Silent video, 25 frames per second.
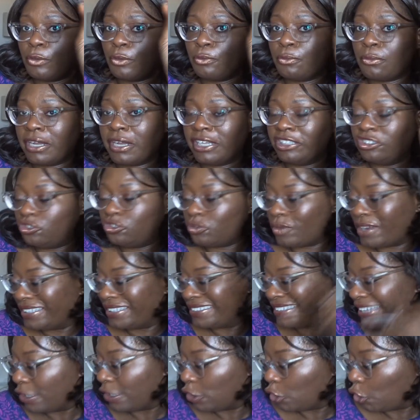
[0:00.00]
one might dry
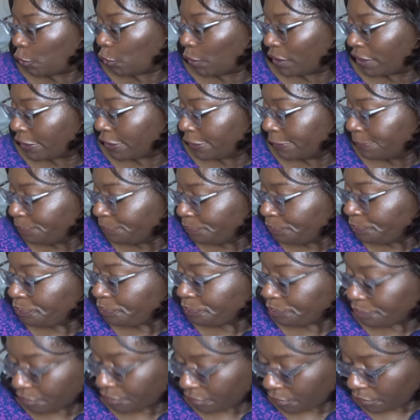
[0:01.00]
down quicker.
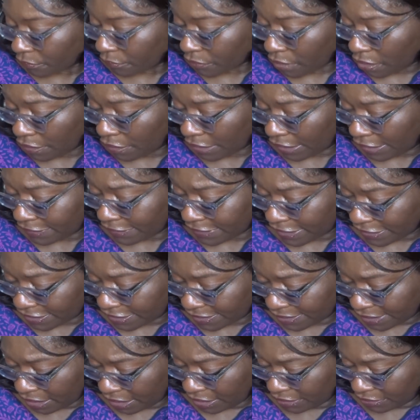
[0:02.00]
Okay, so that's the
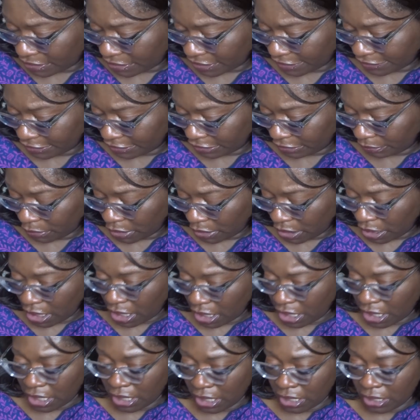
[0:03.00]
second item.
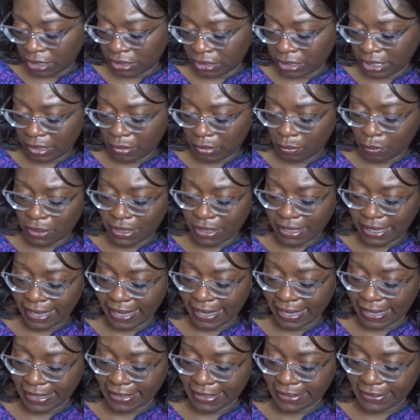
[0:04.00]
Then we
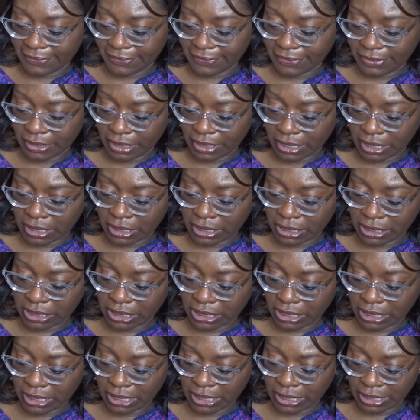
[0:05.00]
have
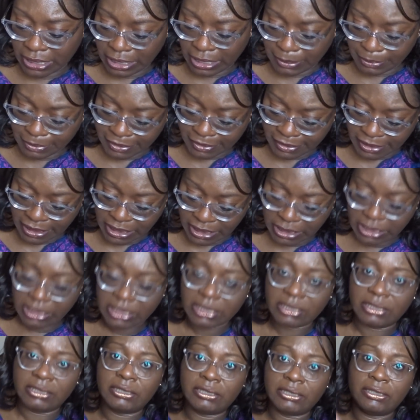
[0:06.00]
another lipstick.
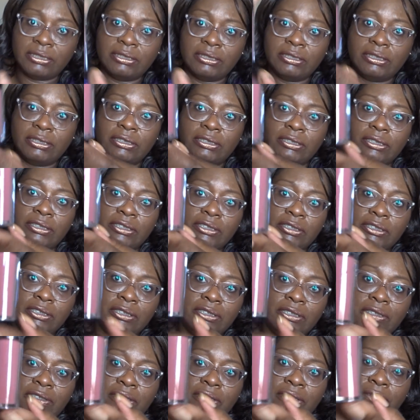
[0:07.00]

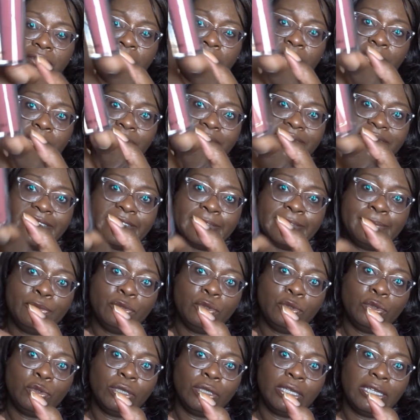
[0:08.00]
Very
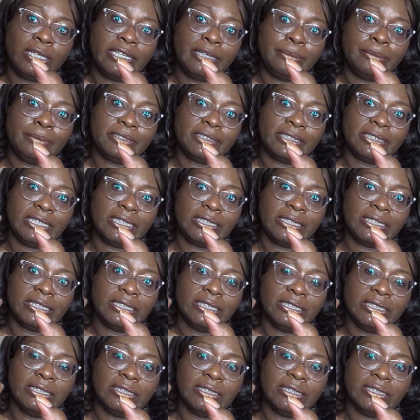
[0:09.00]
small lipstick.